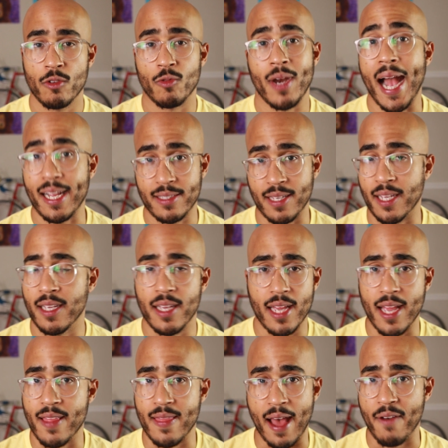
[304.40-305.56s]
reacting
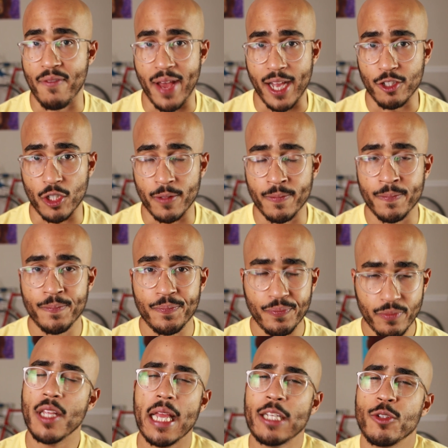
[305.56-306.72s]
in that fashion.
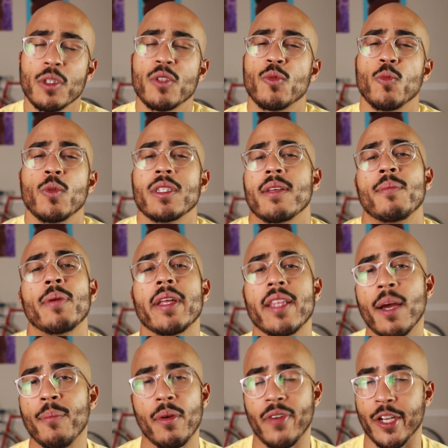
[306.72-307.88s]
It just was completely
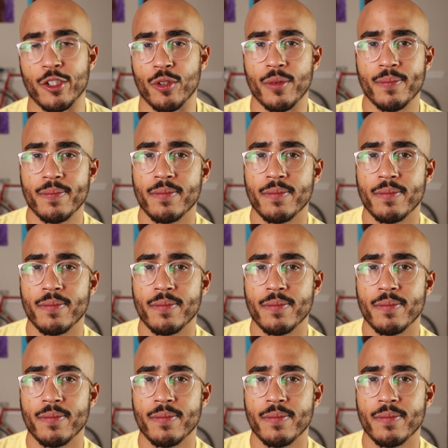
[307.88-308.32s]
unprofessional.